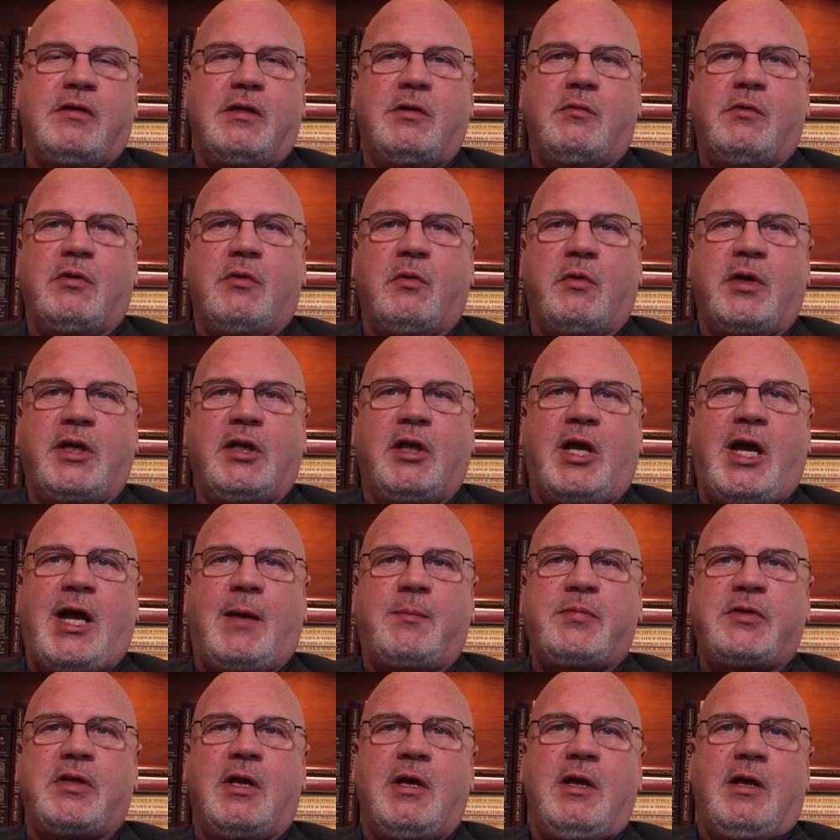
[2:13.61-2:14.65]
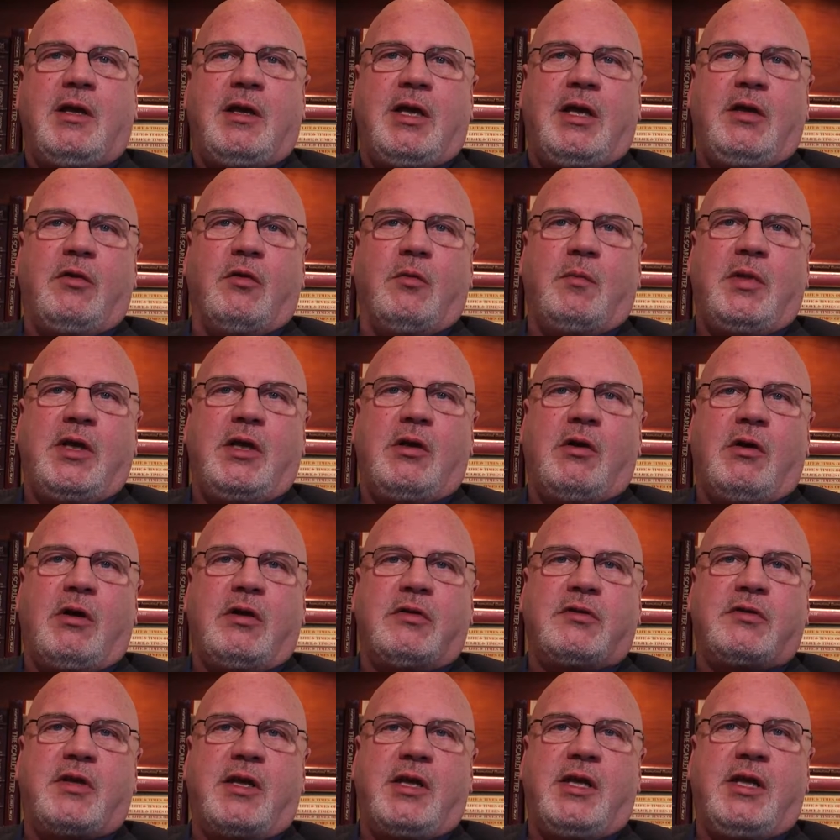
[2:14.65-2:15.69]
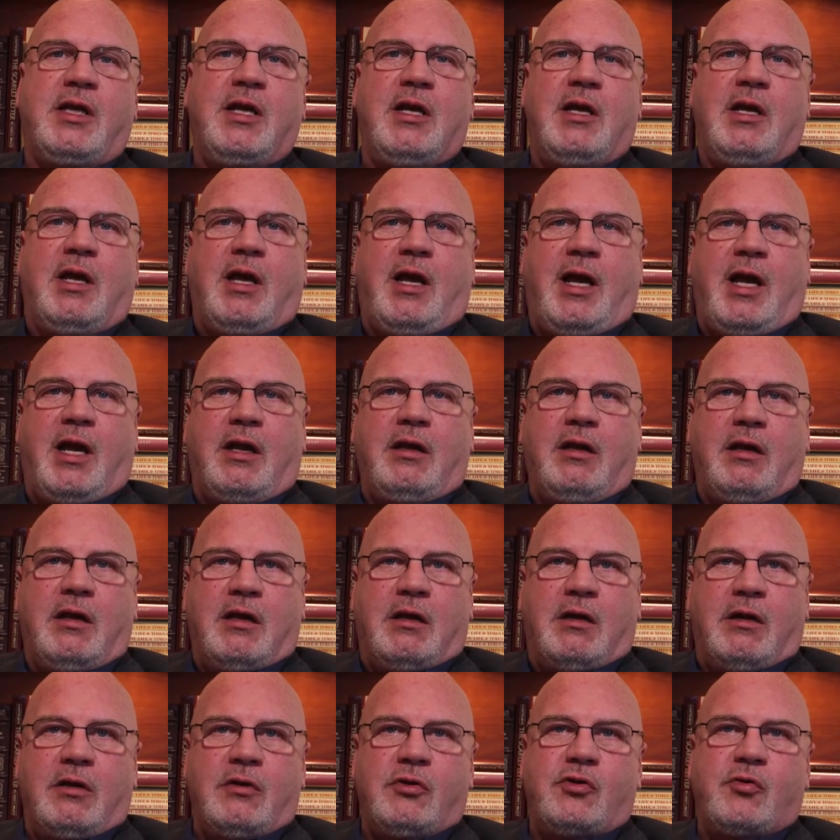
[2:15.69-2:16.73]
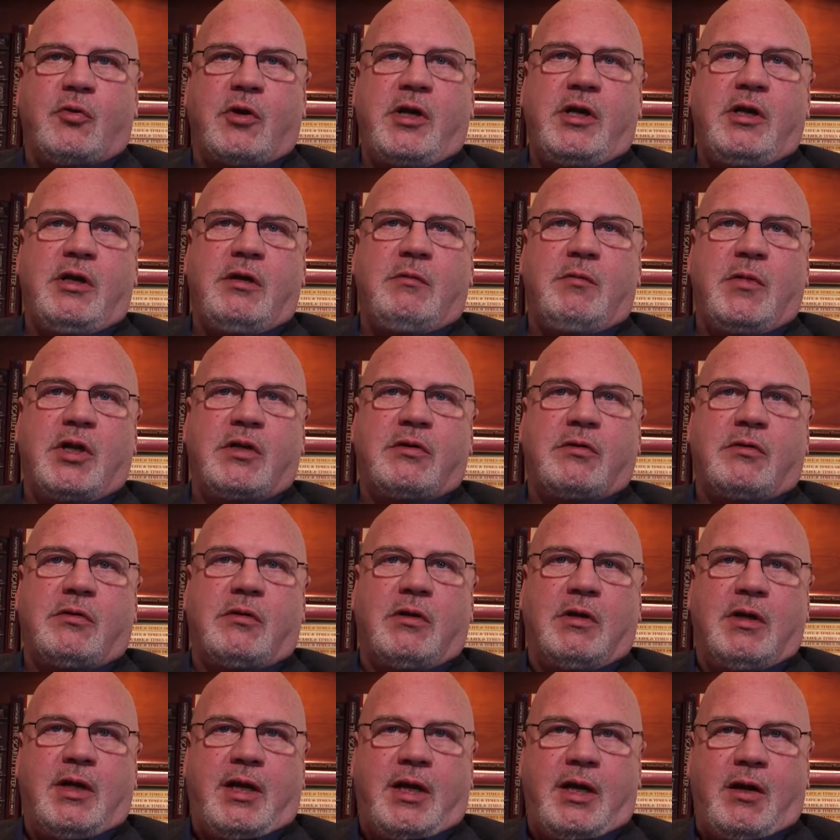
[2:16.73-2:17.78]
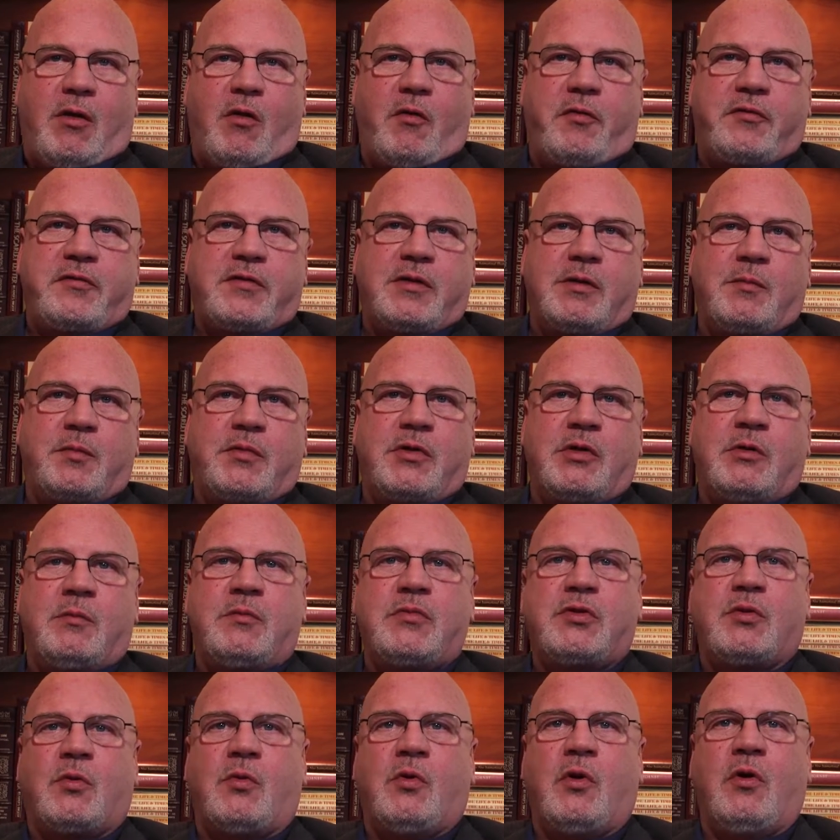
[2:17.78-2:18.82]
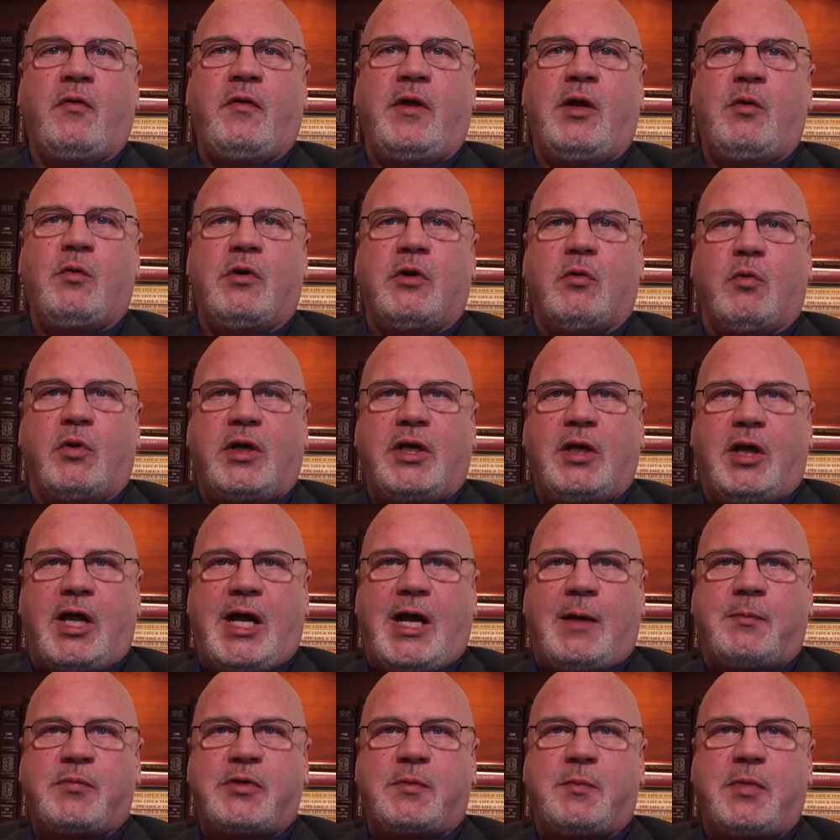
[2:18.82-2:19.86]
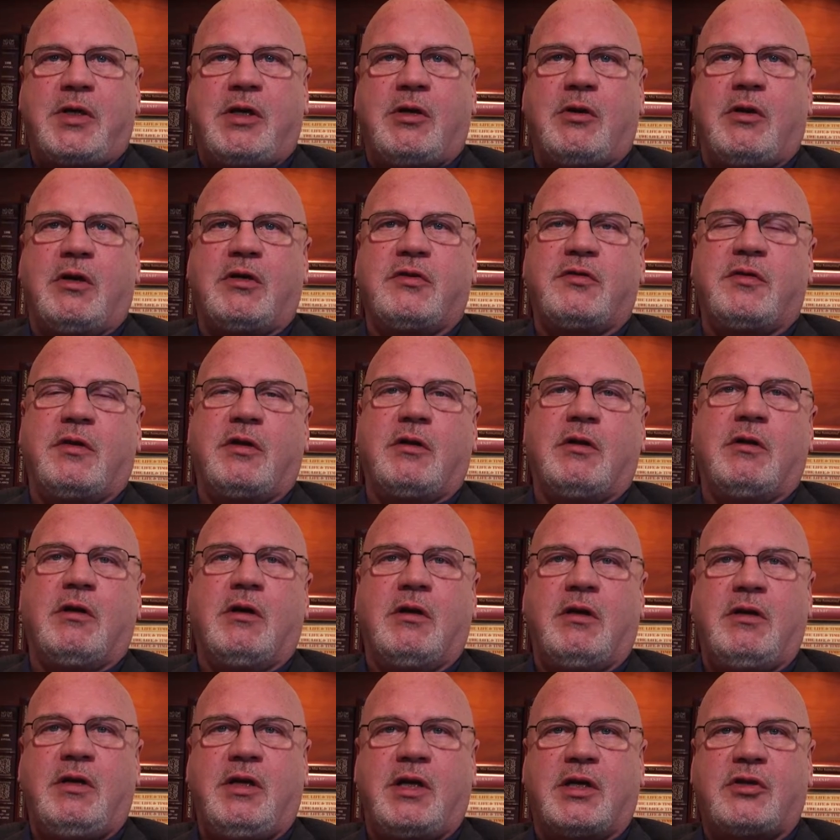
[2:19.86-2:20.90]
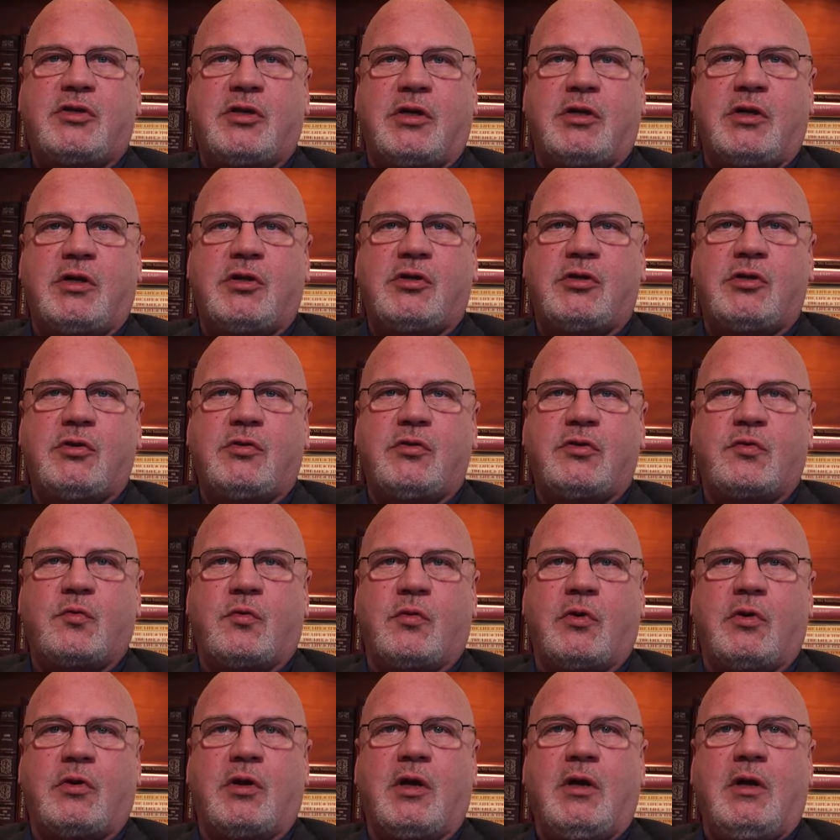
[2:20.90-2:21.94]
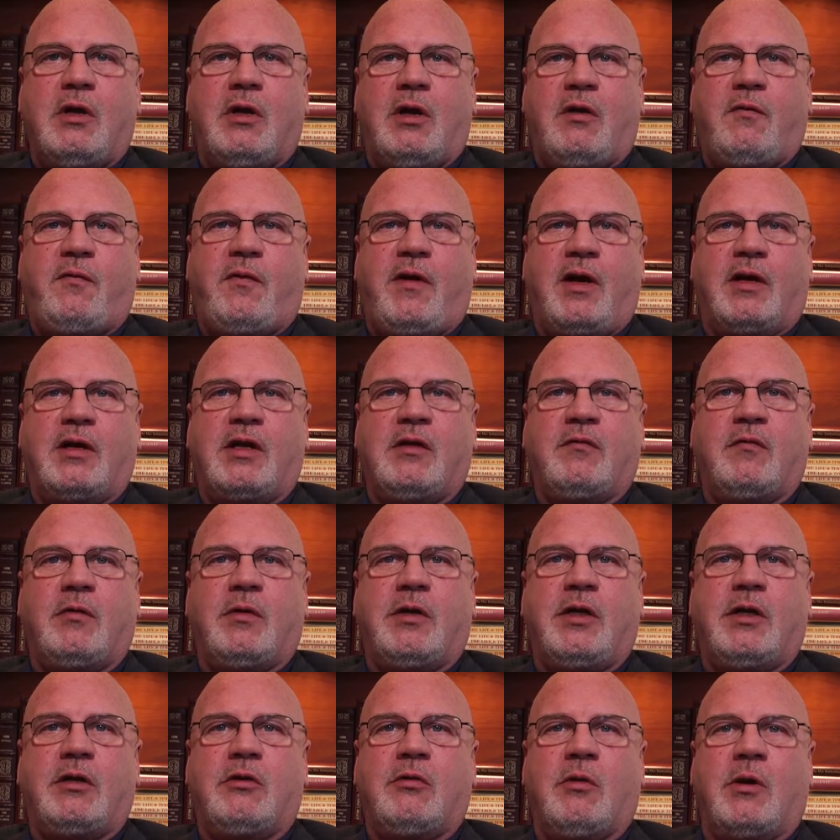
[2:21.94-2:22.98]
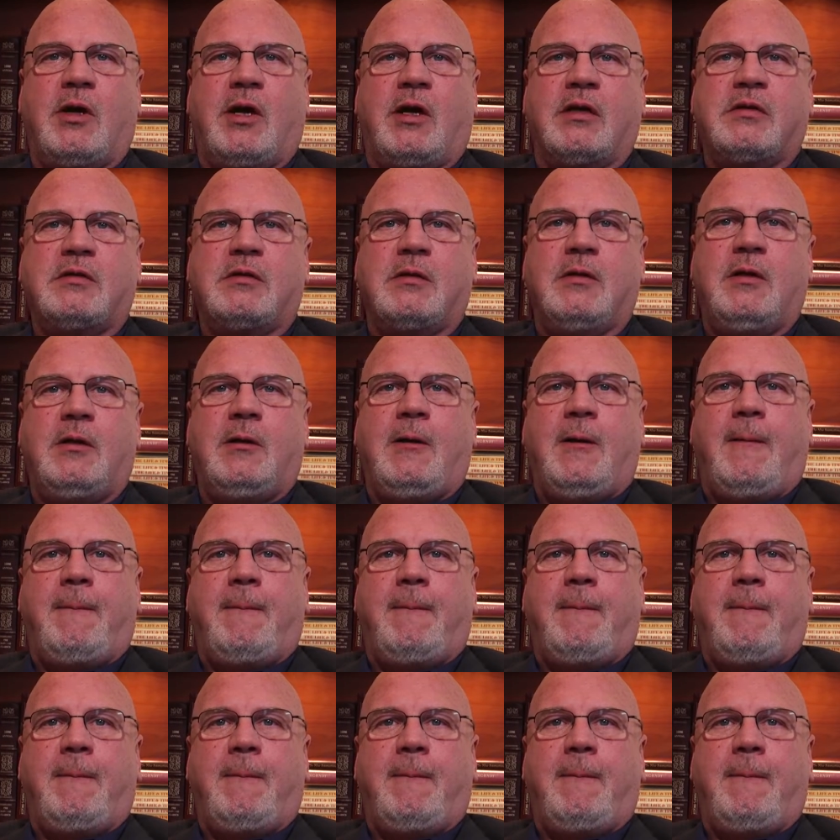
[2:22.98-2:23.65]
They would relapse either because they had untreated mental health symptoms, or they would relapse because their addiction issues weren't effectively addressed.